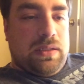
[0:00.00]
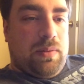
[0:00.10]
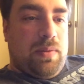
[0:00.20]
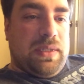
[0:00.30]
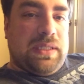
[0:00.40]
I'm
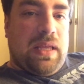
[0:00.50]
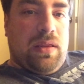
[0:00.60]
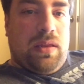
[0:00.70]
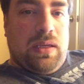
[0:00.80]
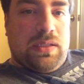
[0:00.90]
going to be
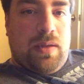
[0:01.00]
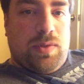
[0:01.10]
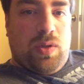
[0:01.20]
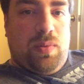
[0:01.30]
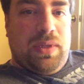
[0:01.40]
setting things up
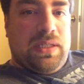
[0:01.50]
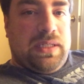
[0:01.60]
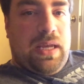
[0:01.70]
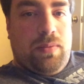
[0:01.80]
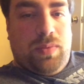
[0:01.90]
so it'll be the
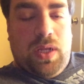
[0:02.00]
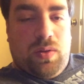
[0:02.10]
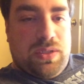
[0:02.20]
same you know